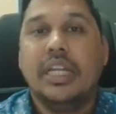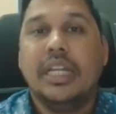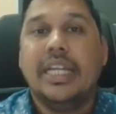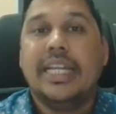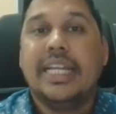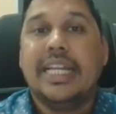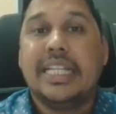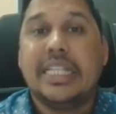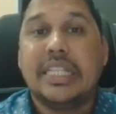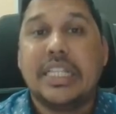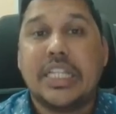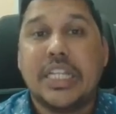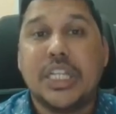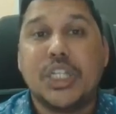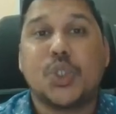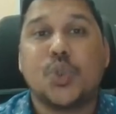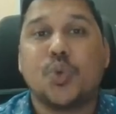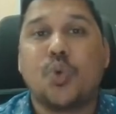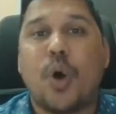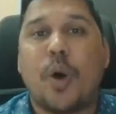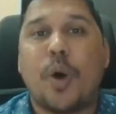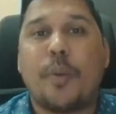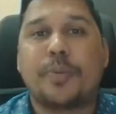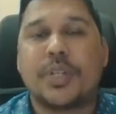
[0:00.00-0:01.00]
In these two
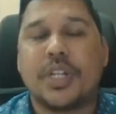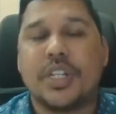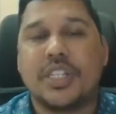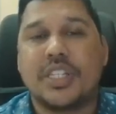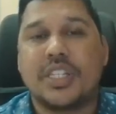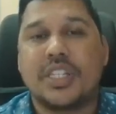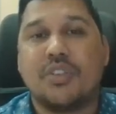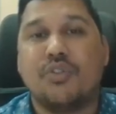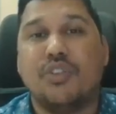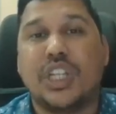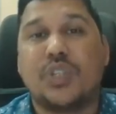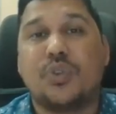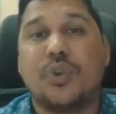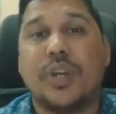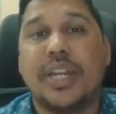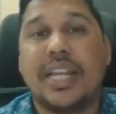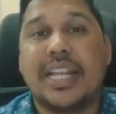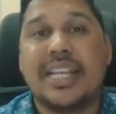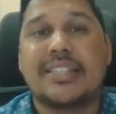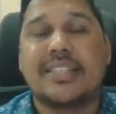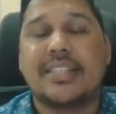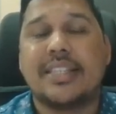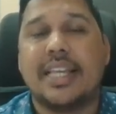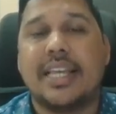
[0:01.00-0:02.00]
options, which one
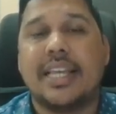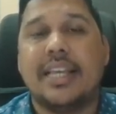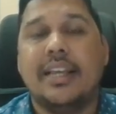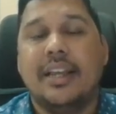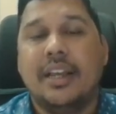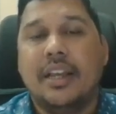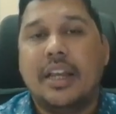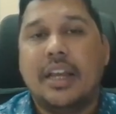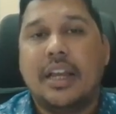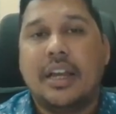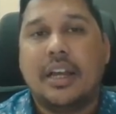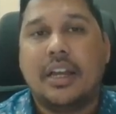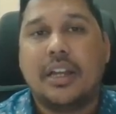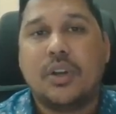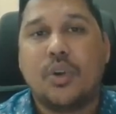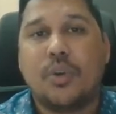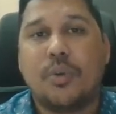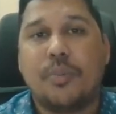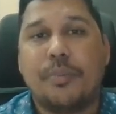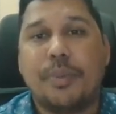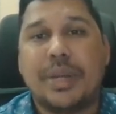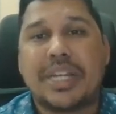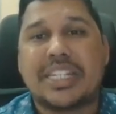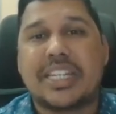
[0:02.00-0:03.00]
is the
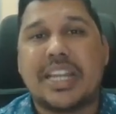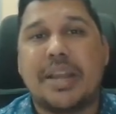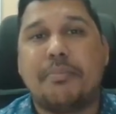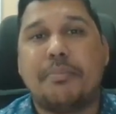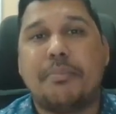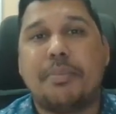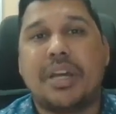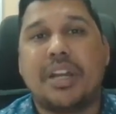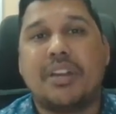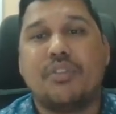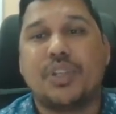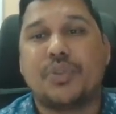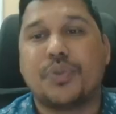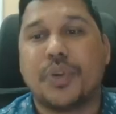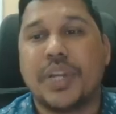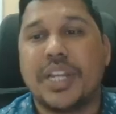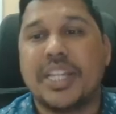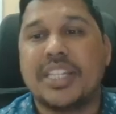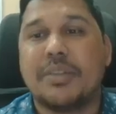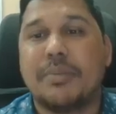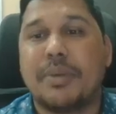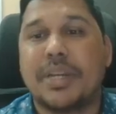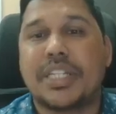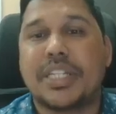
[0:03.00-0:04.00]
best number? Which one is
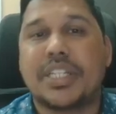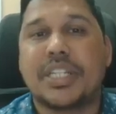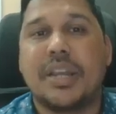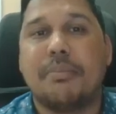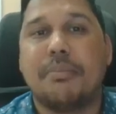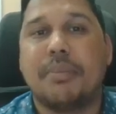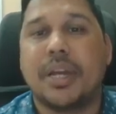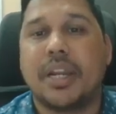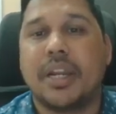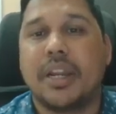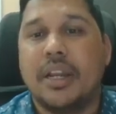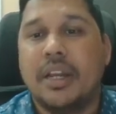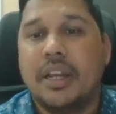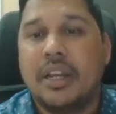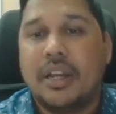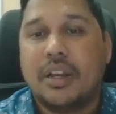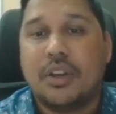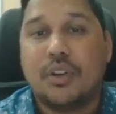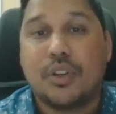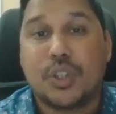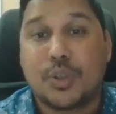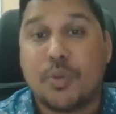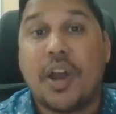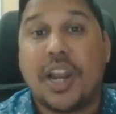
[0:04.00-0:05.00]
the best number?
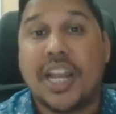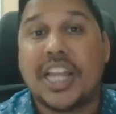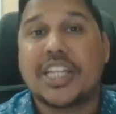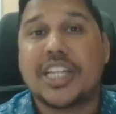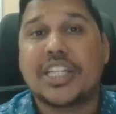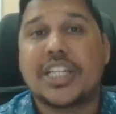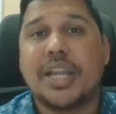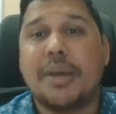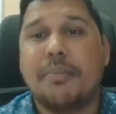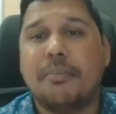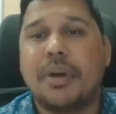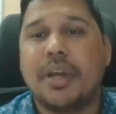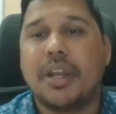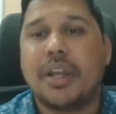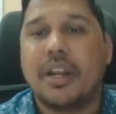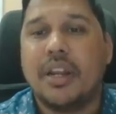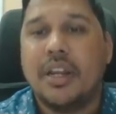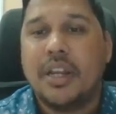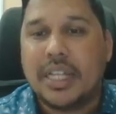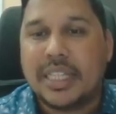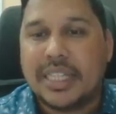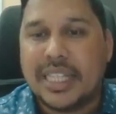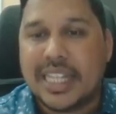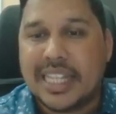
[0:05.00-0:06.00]
Smallest number.
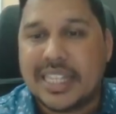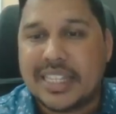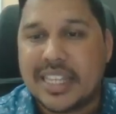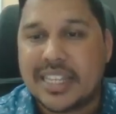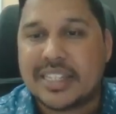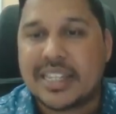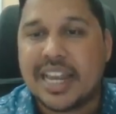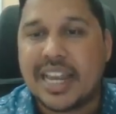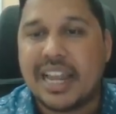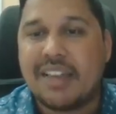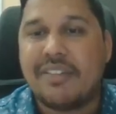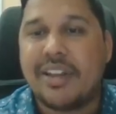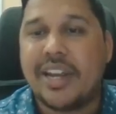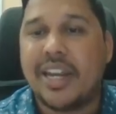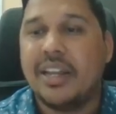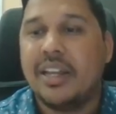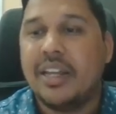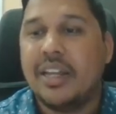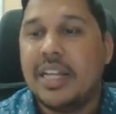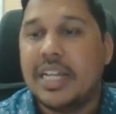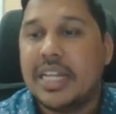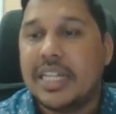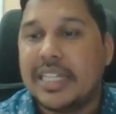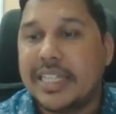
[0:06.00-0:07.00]
This is 11.
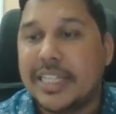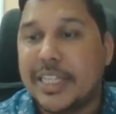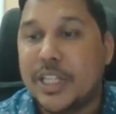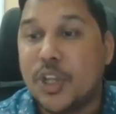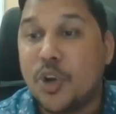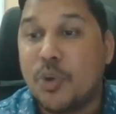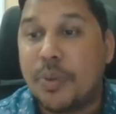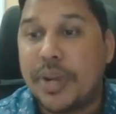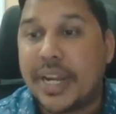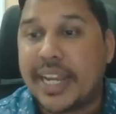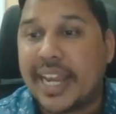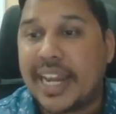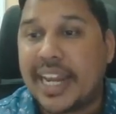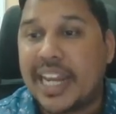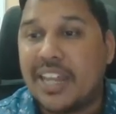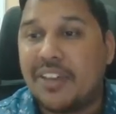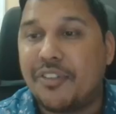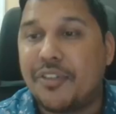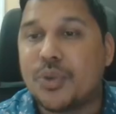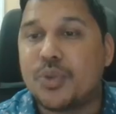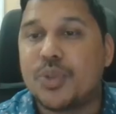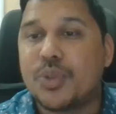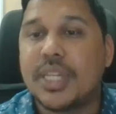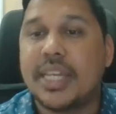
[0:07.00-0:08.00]
Numerically, if
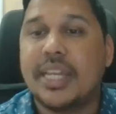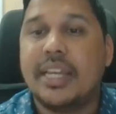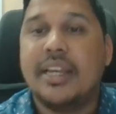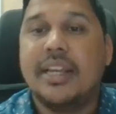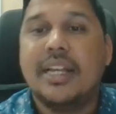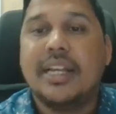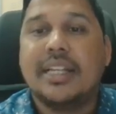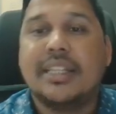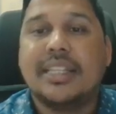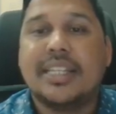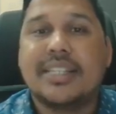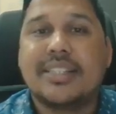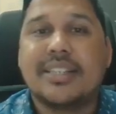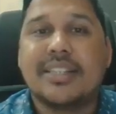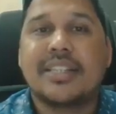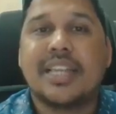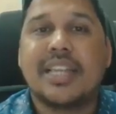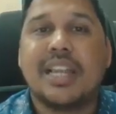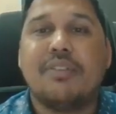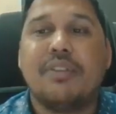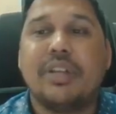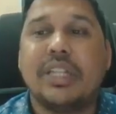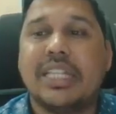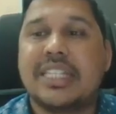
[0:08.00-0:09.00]
you see, this is
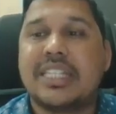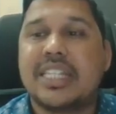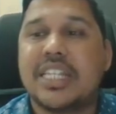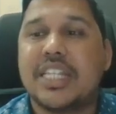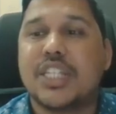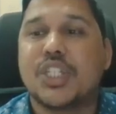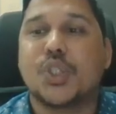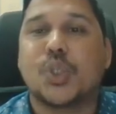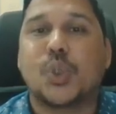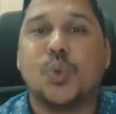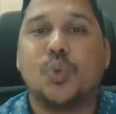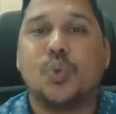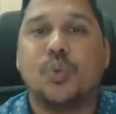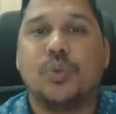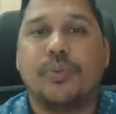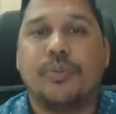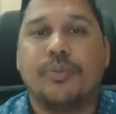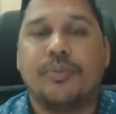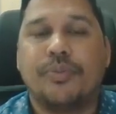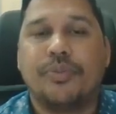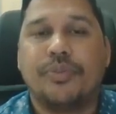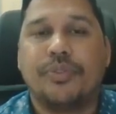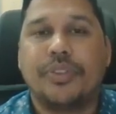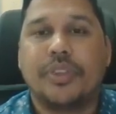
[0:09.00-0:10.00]
11. This is 2.
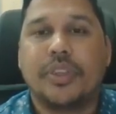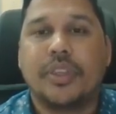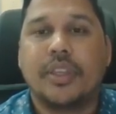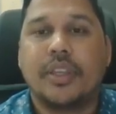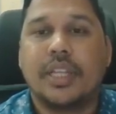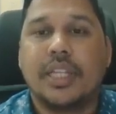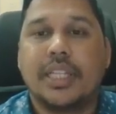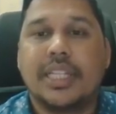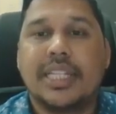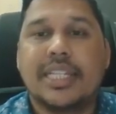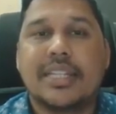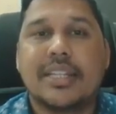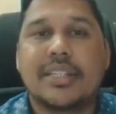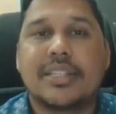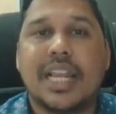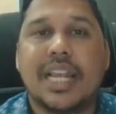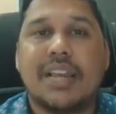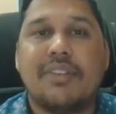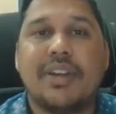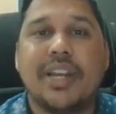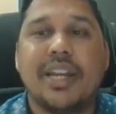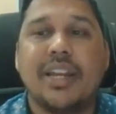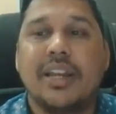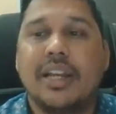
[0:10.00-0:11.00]
This is
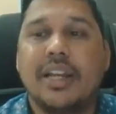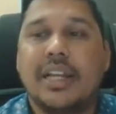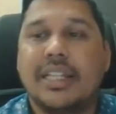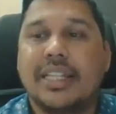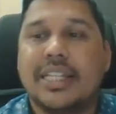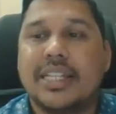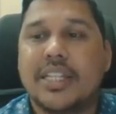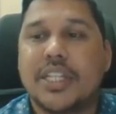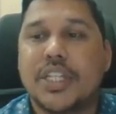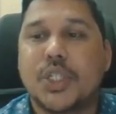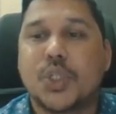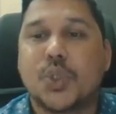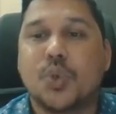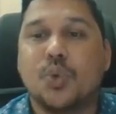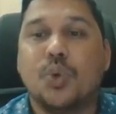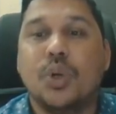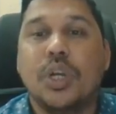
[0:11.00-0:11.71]
11. This is 2.